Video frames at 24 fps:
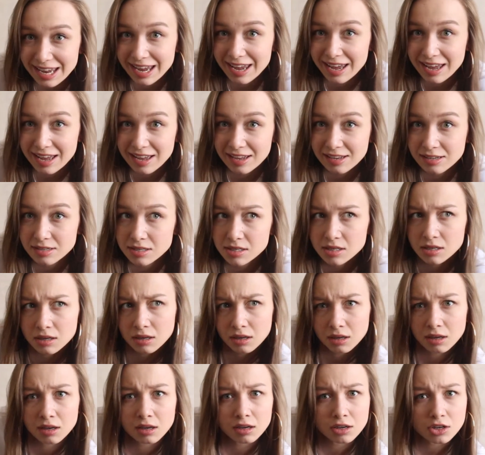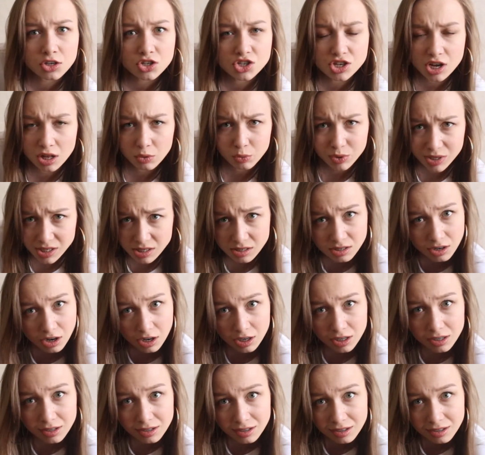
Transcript: And shall we start?